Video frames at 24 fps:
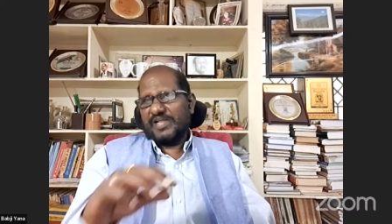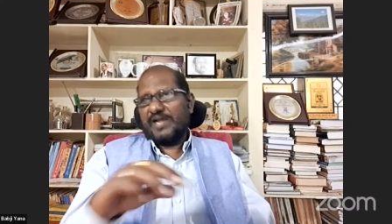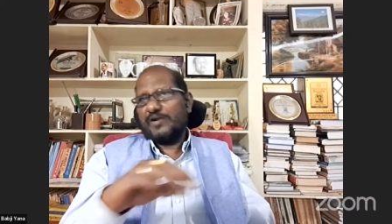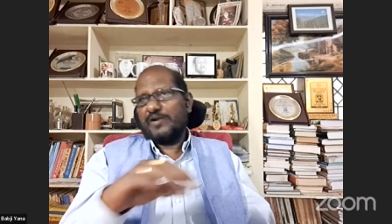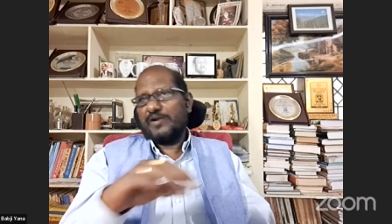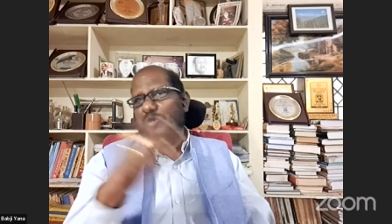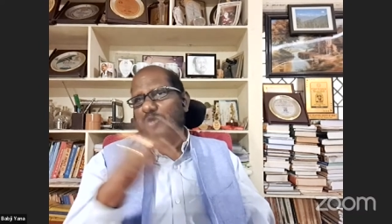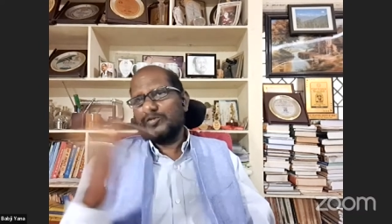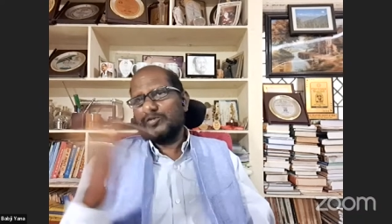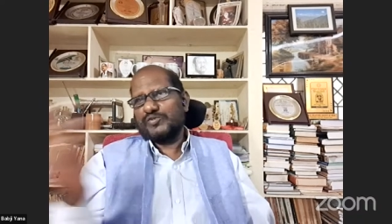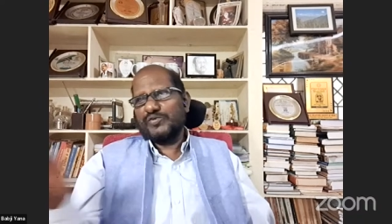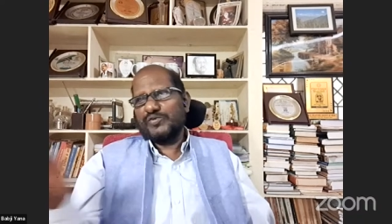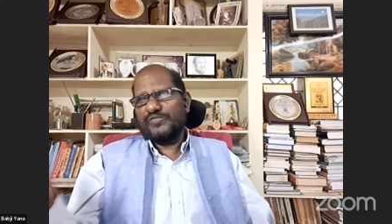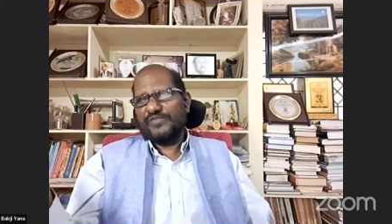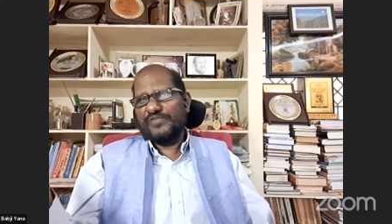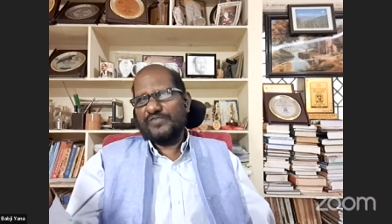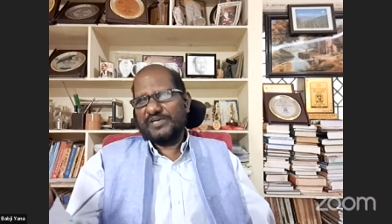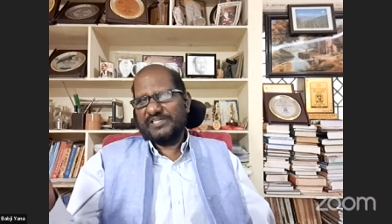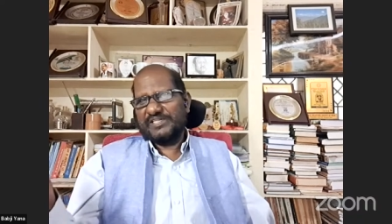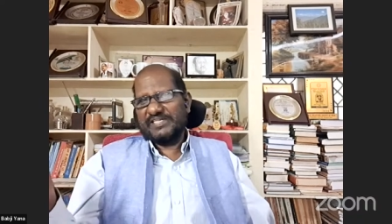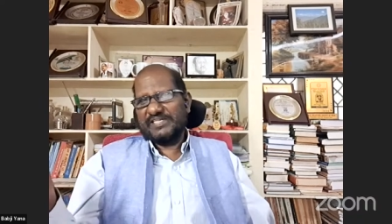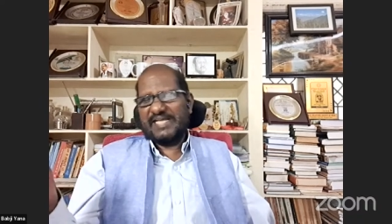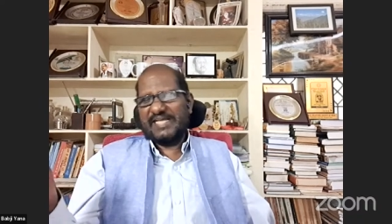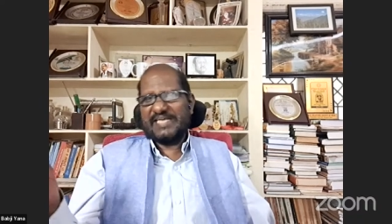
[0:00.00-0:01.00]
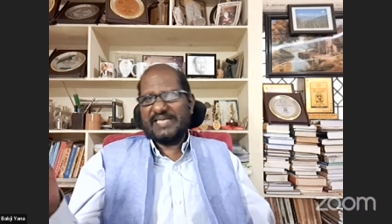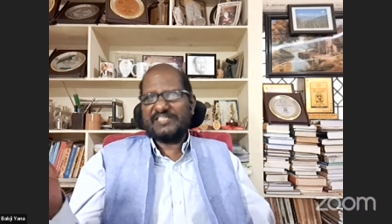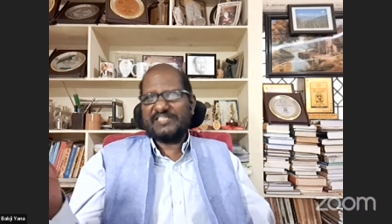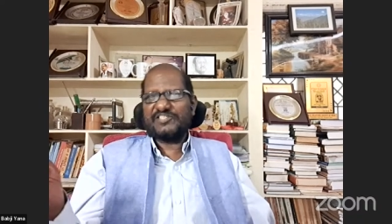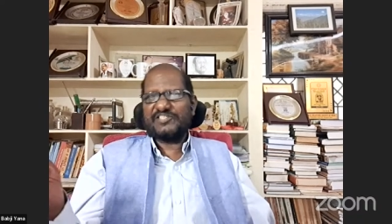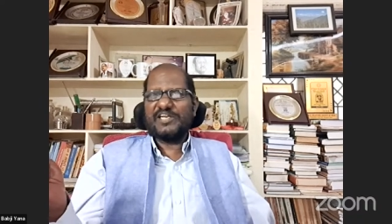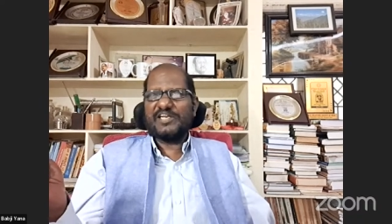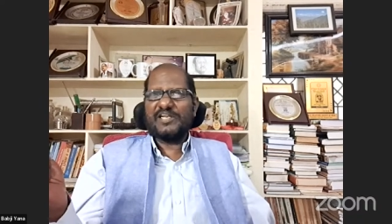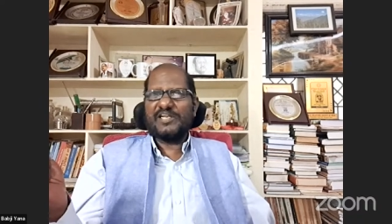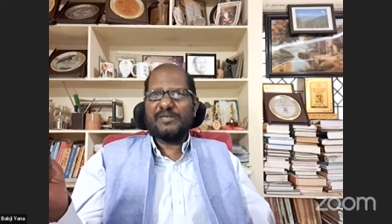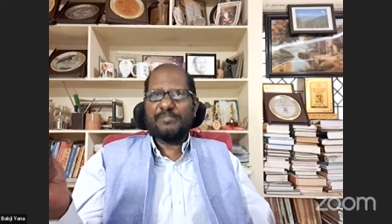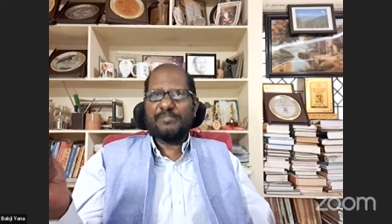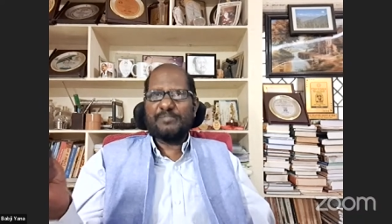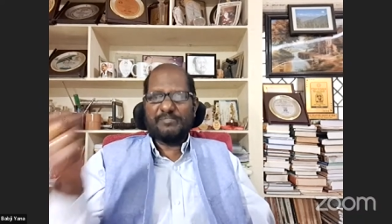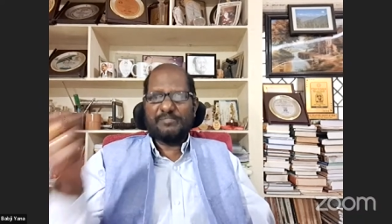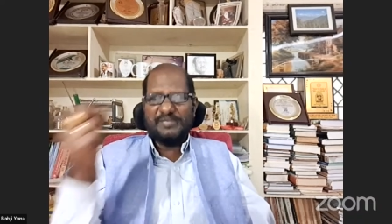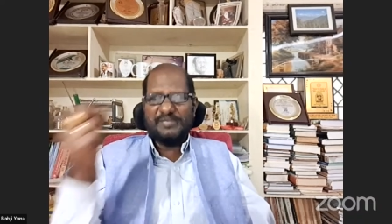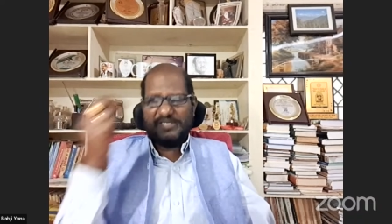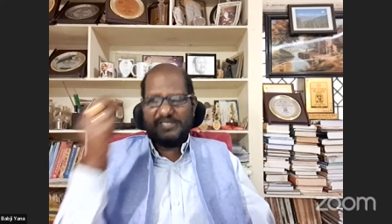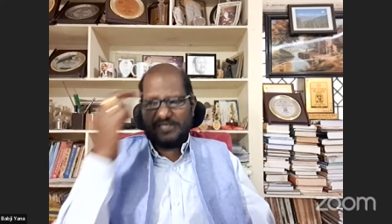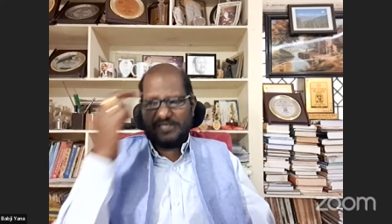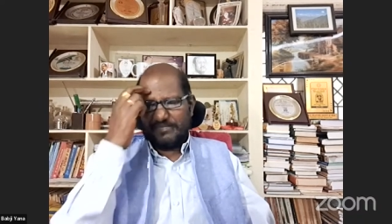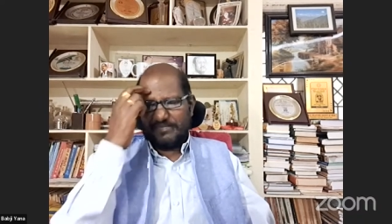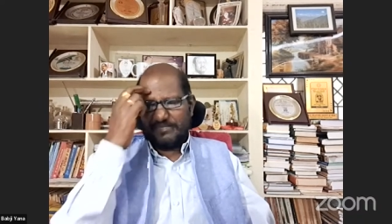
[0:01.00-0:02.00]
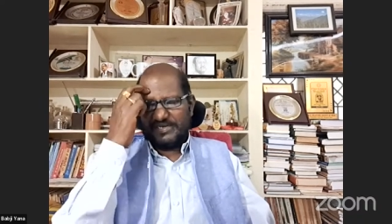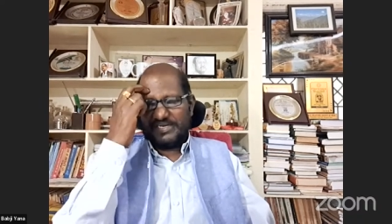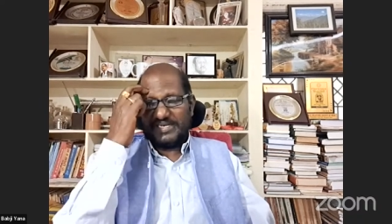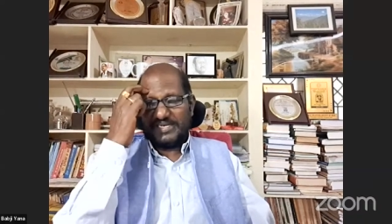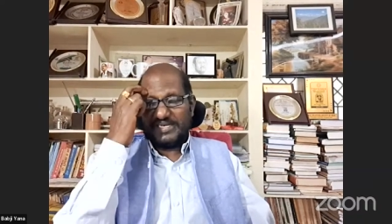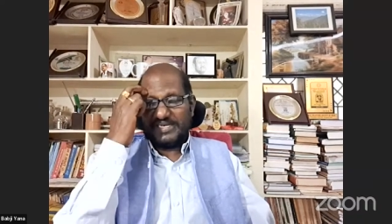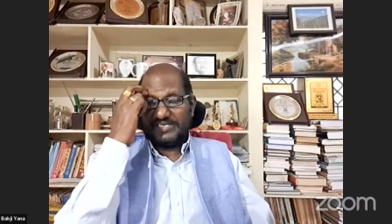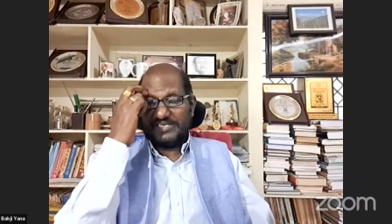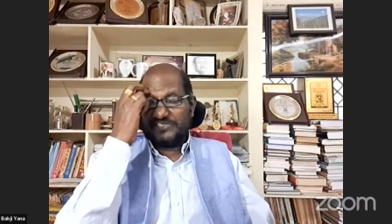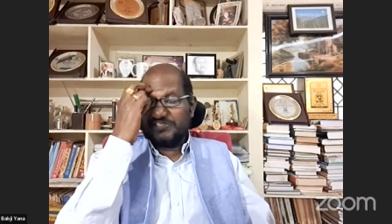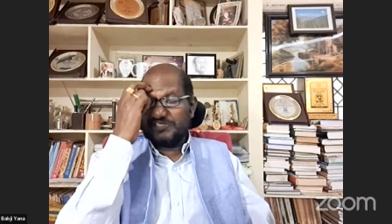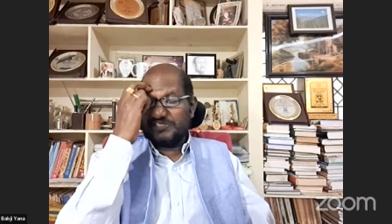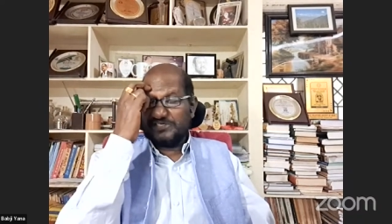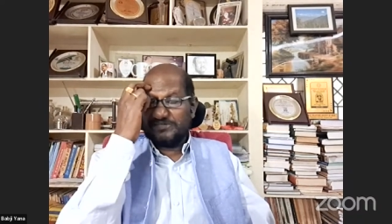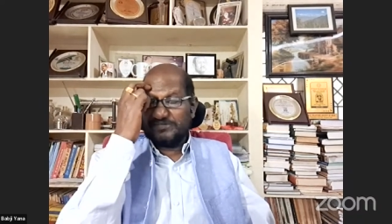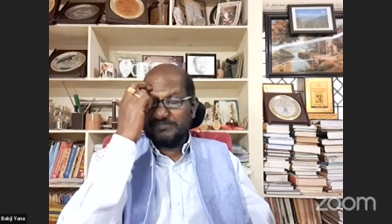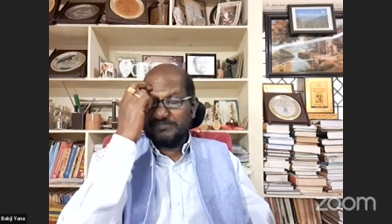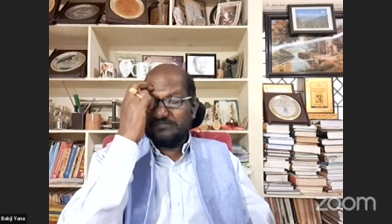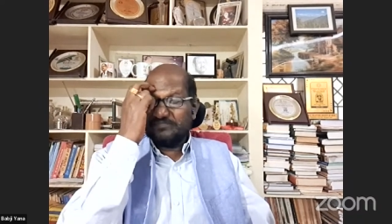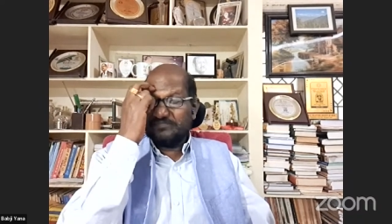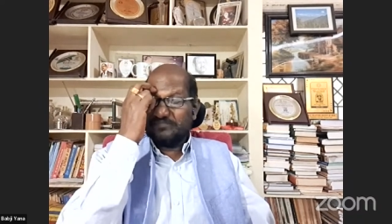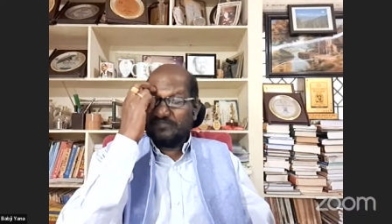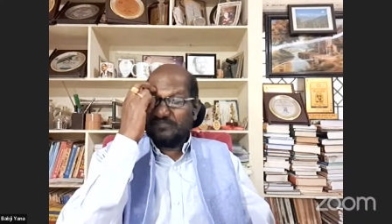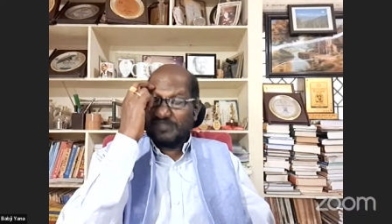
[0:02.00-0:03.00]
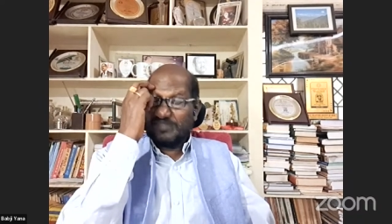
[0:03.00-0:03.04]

and also for the external public communication,